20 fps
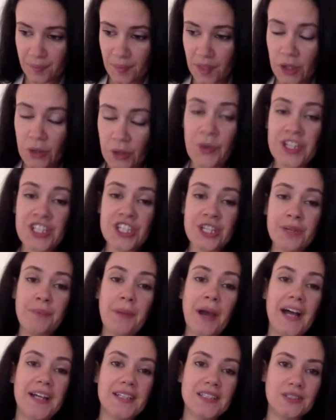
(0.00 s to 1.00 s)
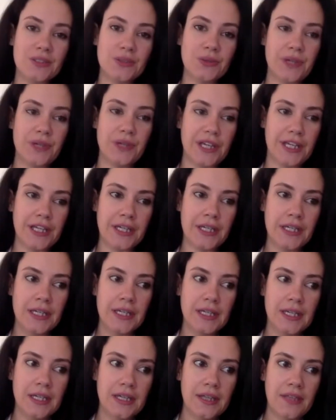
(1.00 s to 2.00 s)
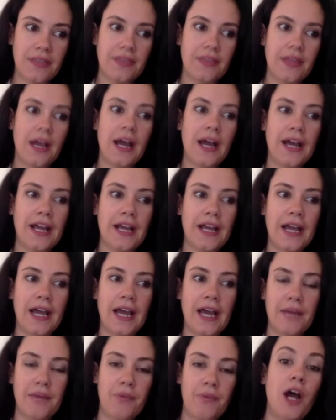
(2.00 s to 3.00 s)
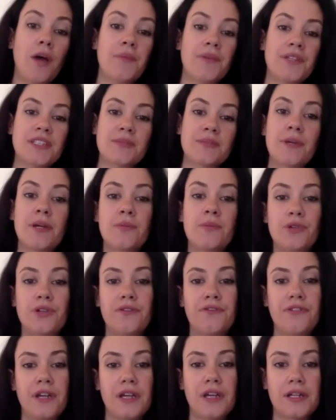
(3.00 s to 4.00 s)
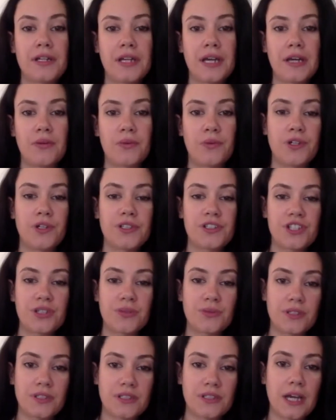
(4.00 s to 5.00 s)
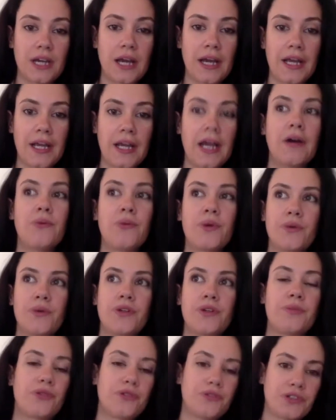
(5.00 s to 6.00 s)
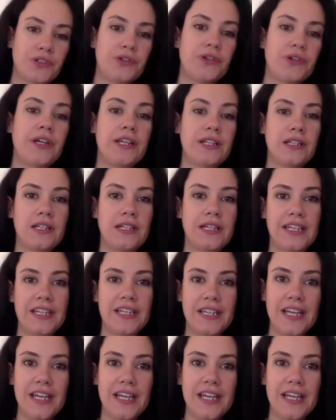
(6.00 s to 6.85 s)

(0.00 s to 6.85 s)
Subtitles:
When she passed away, I had promised my boyfriend that once she would die, we would move to Italy.